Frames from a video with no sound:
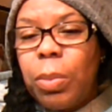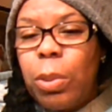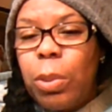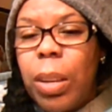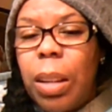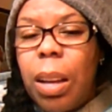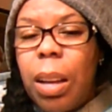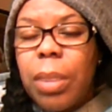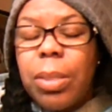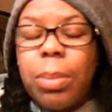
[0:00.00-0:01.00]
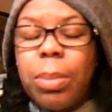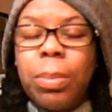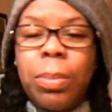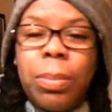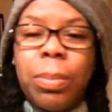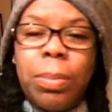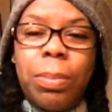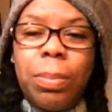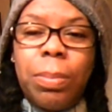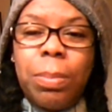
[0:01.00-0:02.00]
dreadlocks
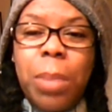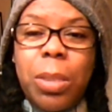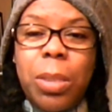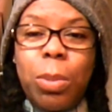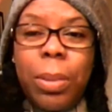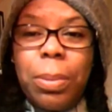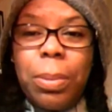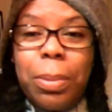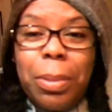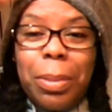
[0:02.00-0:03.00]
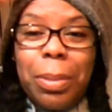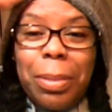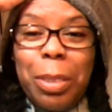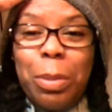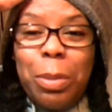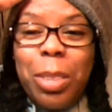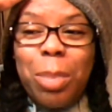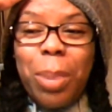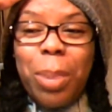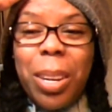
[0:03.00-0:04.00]
mixed with
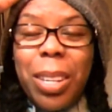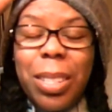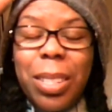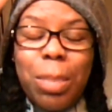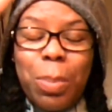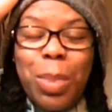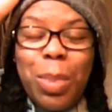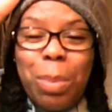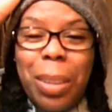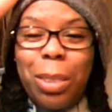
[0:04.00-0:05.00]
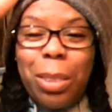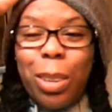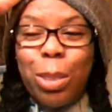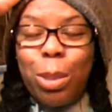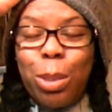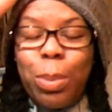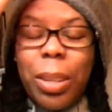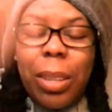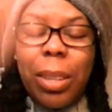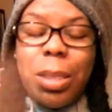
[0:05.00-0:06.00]
French braids that my daughter do
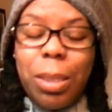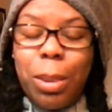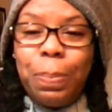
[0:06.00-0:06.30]
because